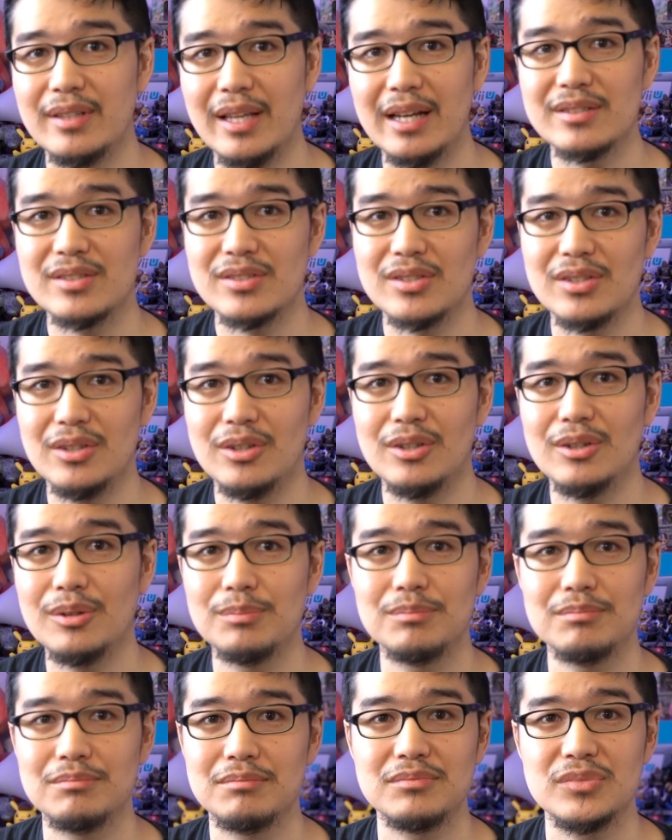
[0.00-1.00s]
That's still,
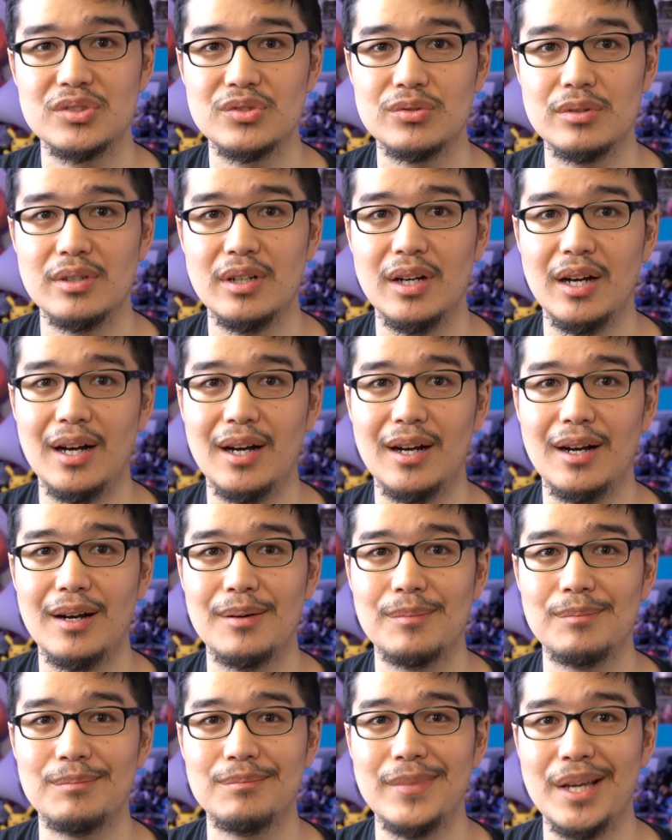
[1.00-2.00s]

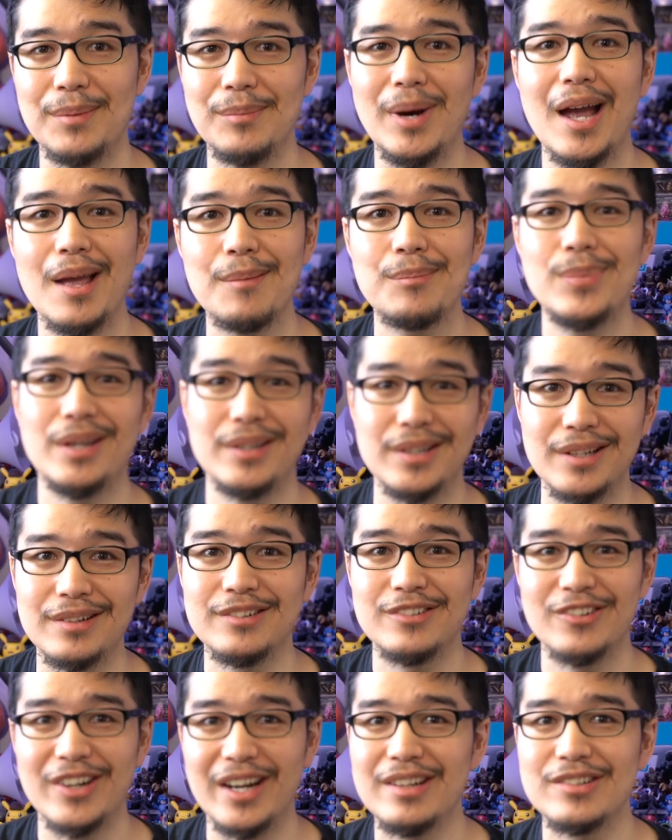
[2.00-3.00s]
um, in my opinion,
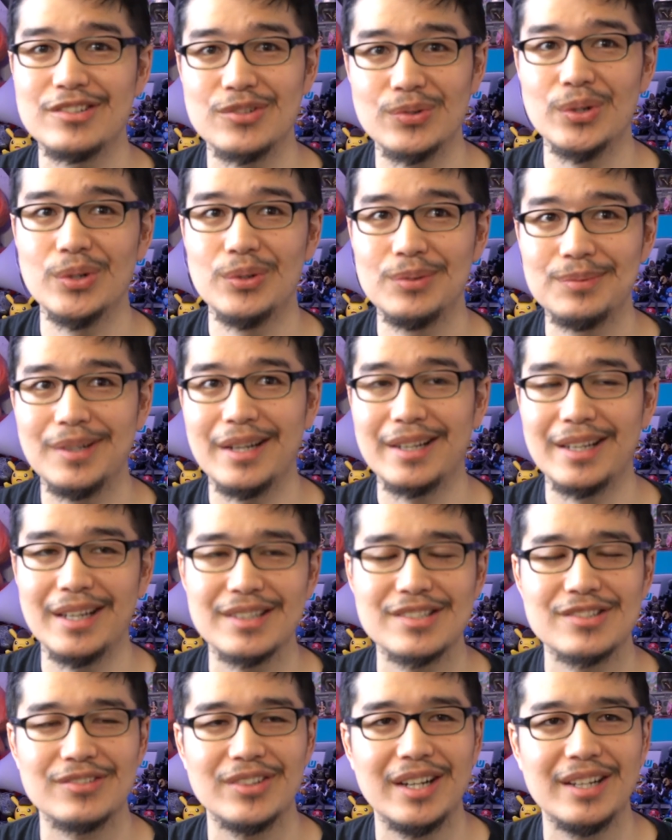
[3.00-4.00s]
you're right, true, I
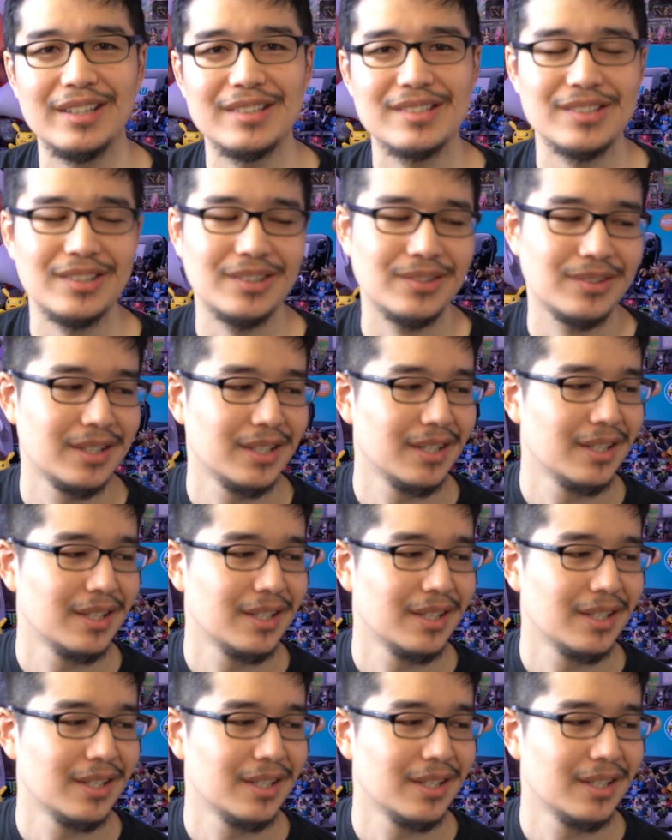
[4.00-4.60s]
guess, right? So,